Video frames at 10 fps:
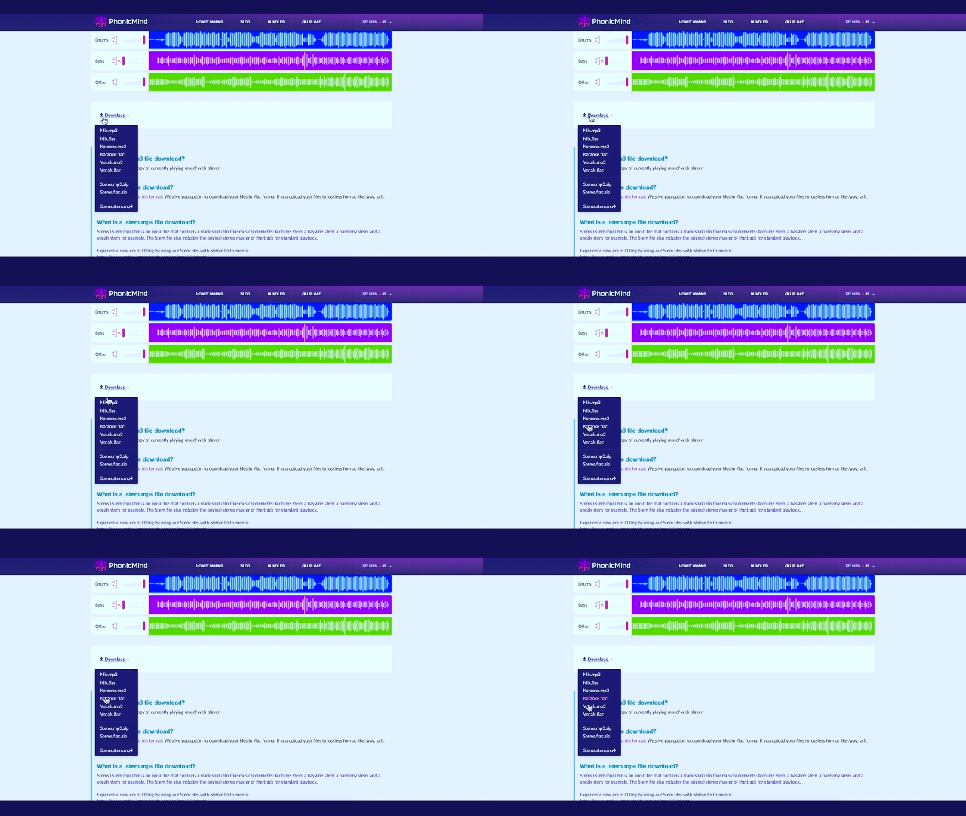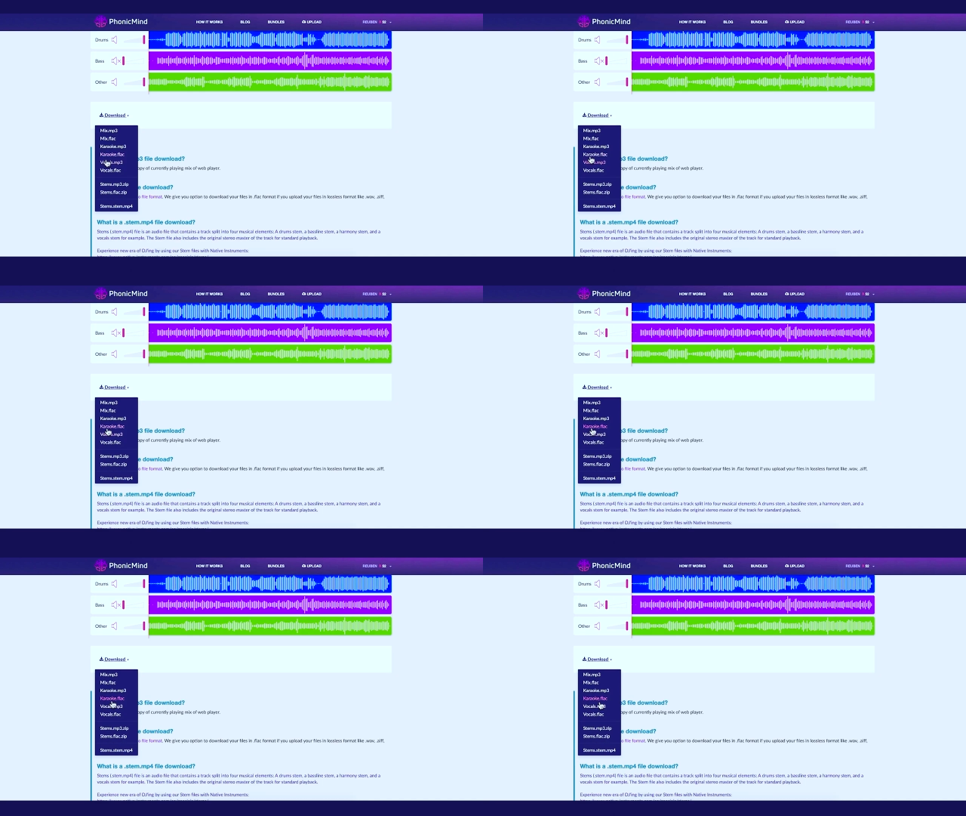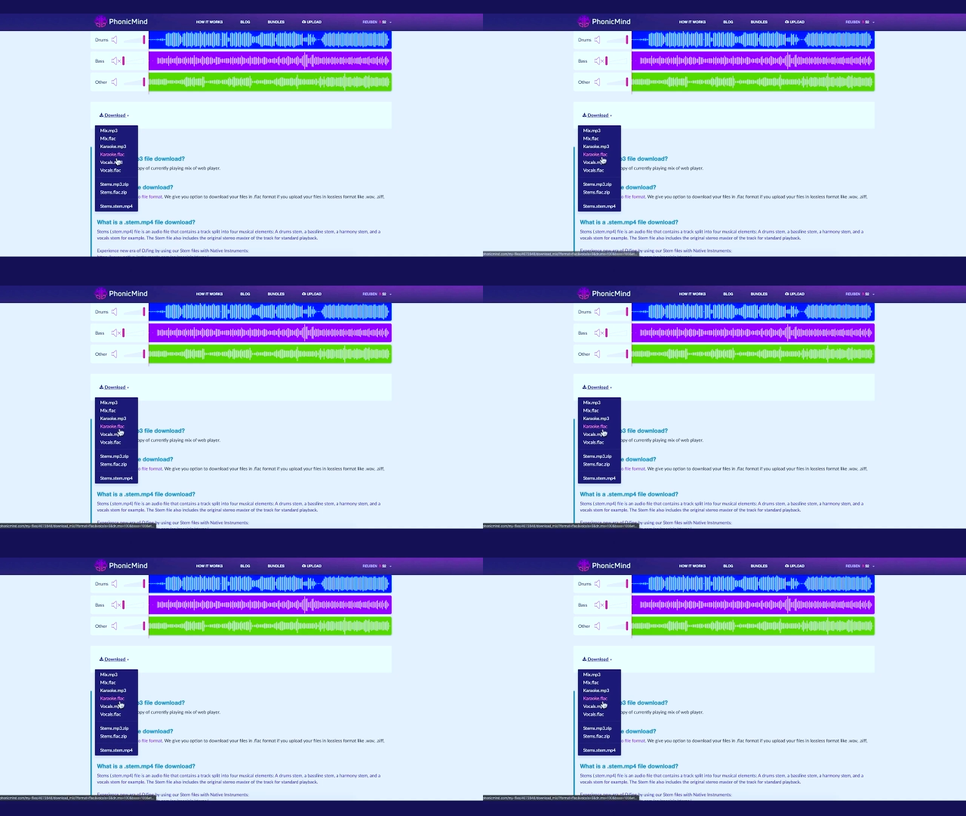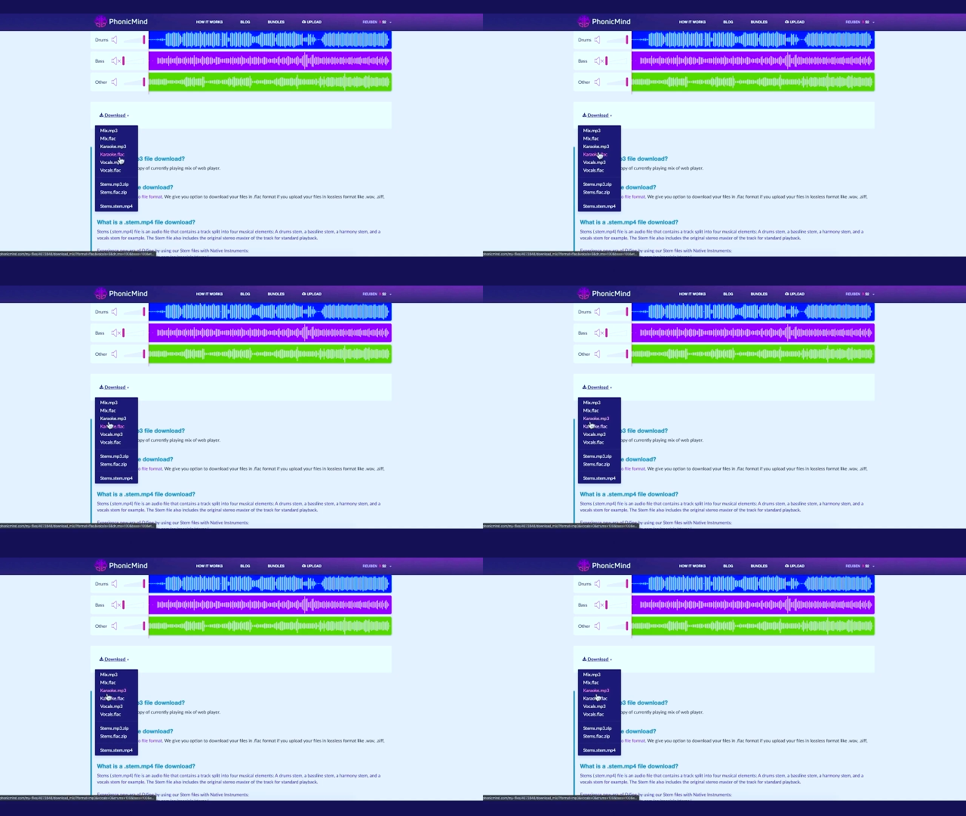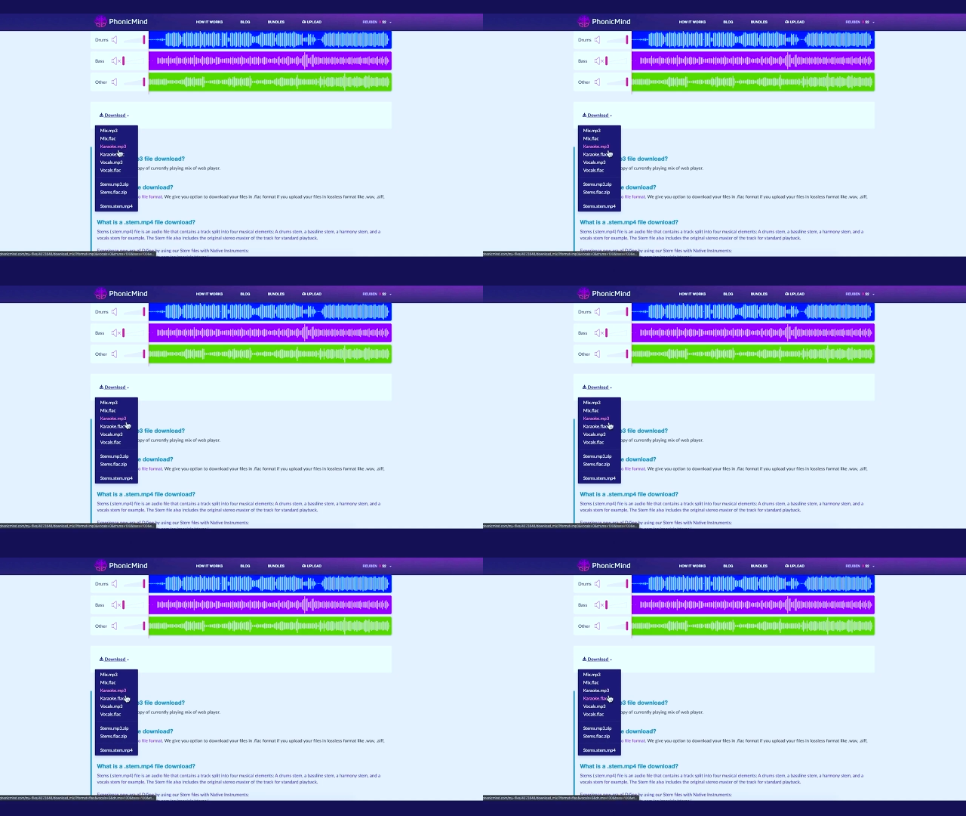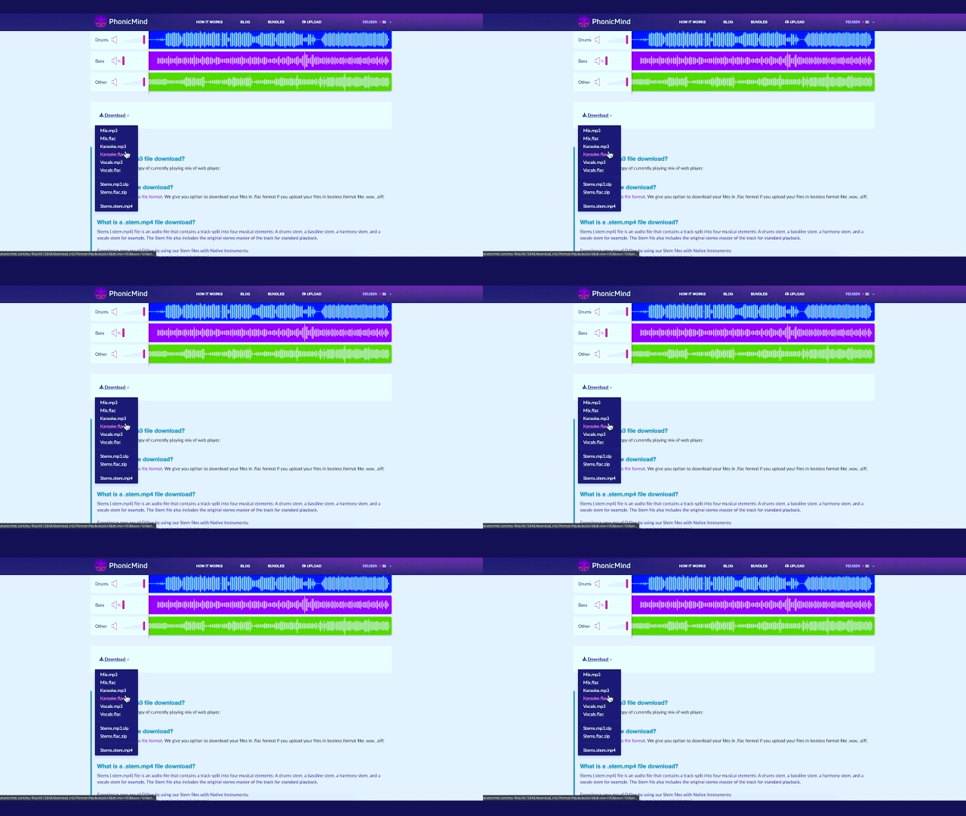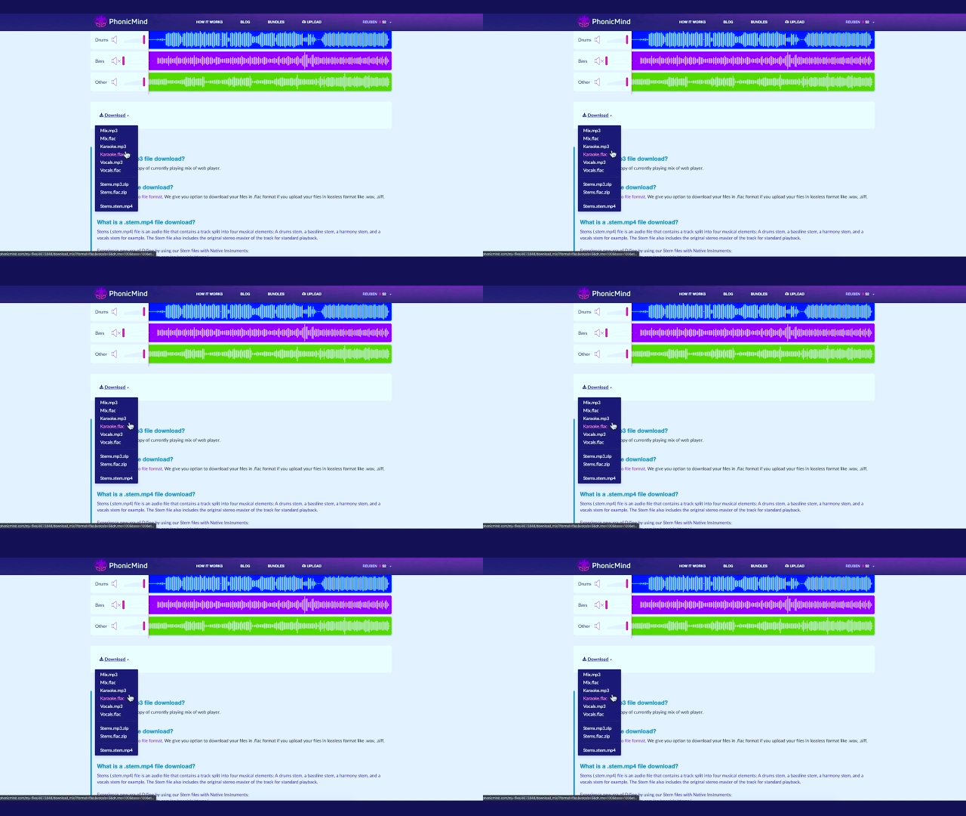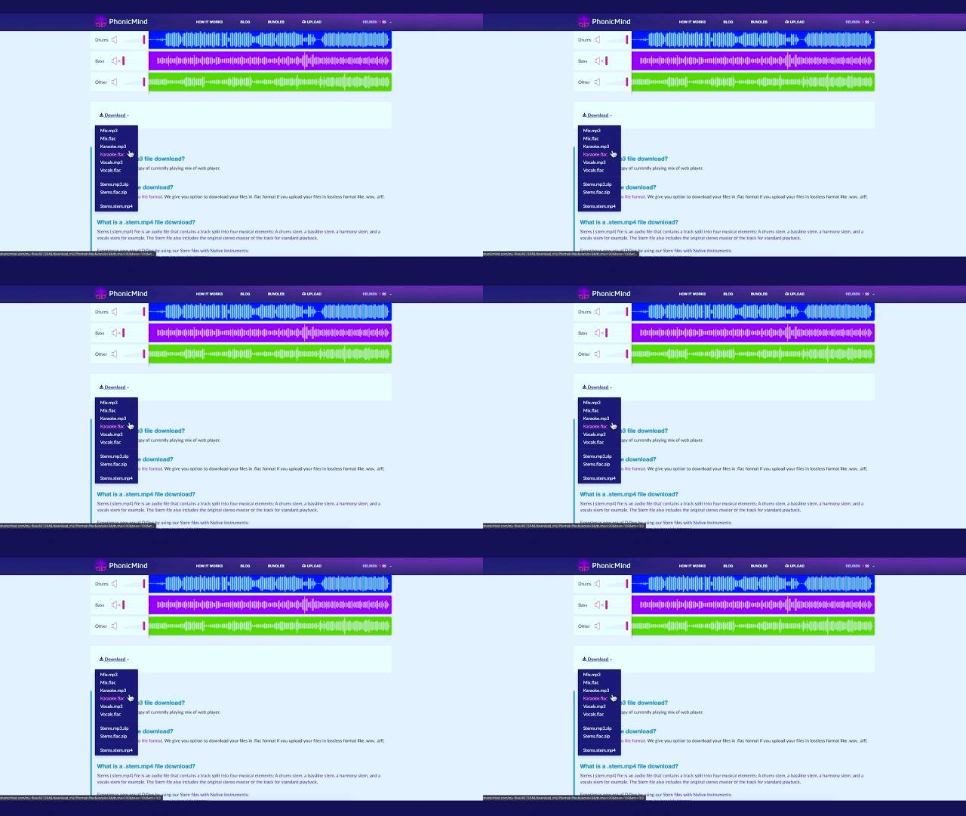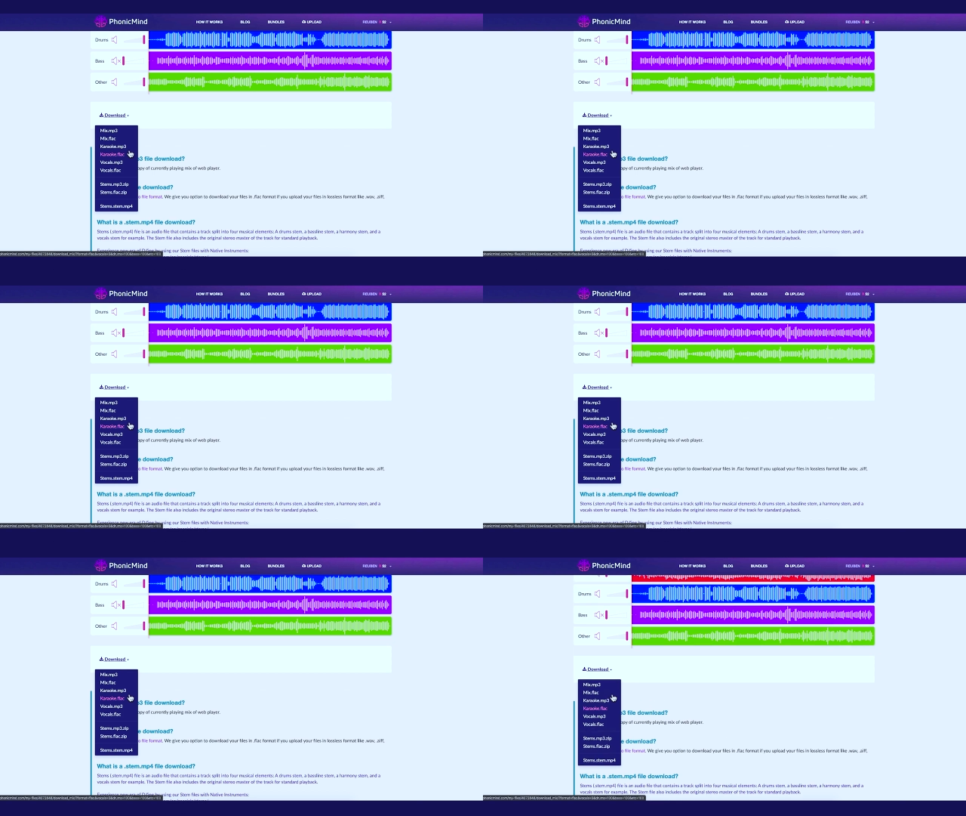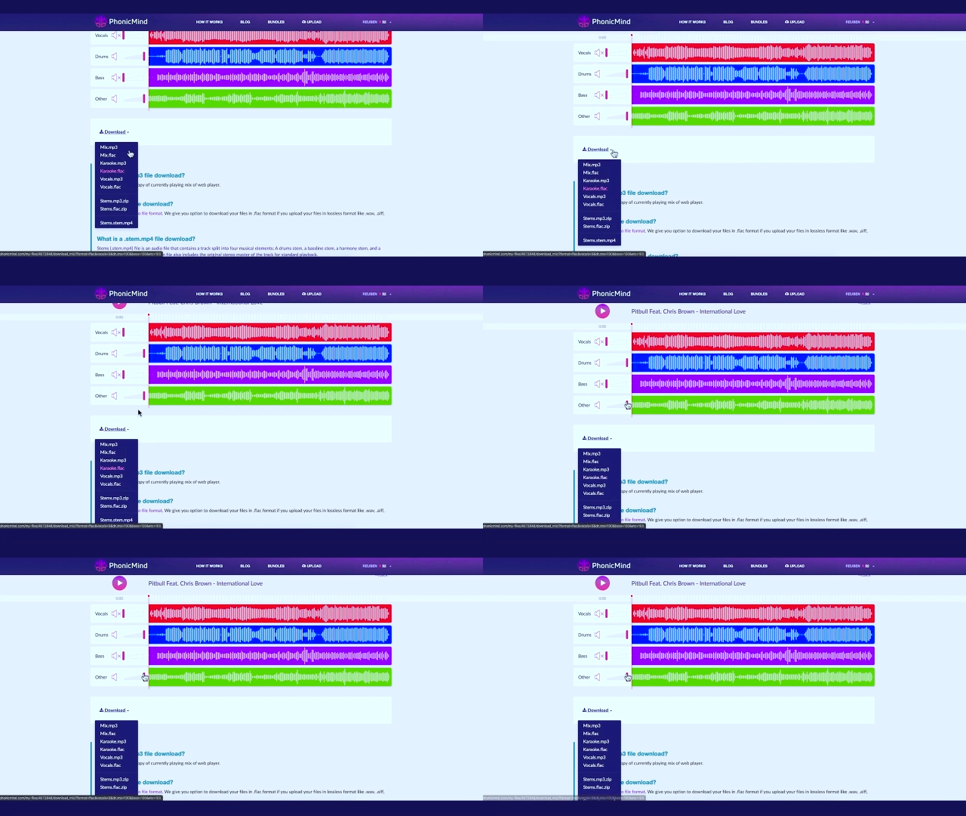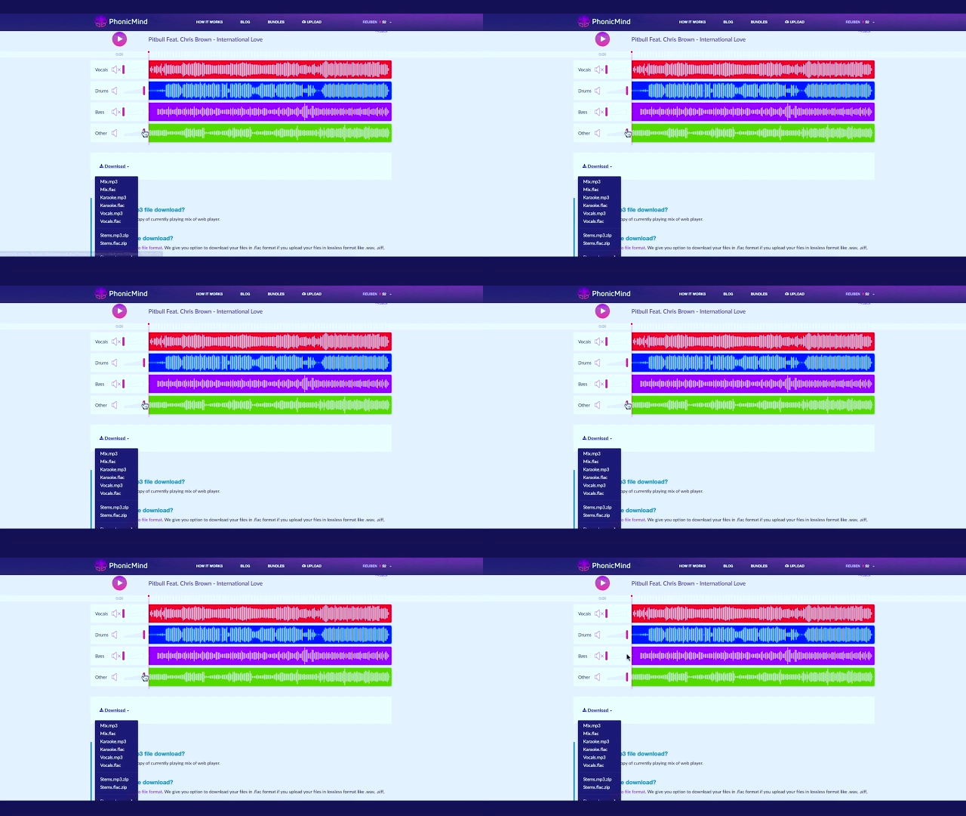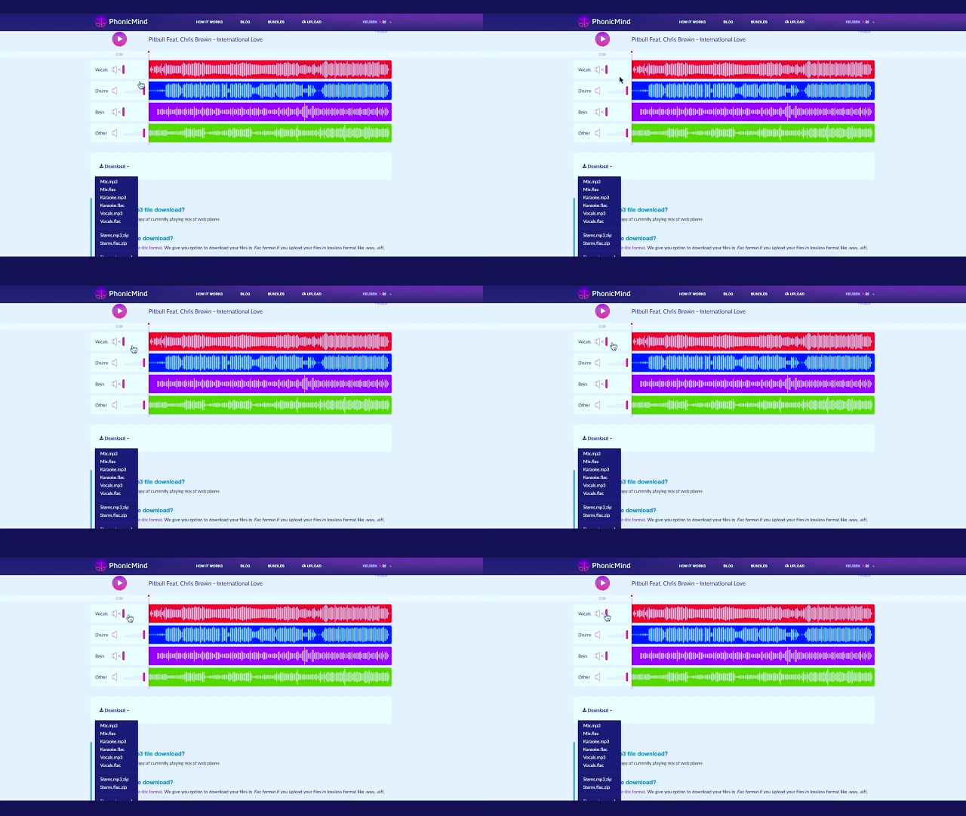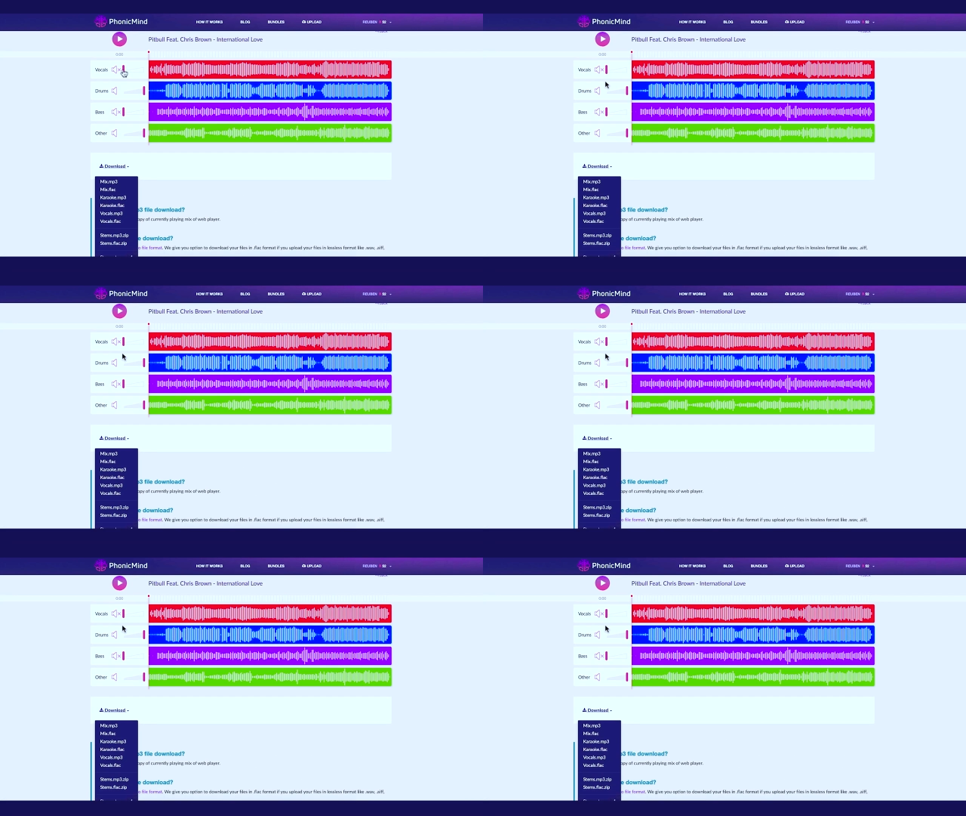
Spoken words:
[unreadable: no face in view]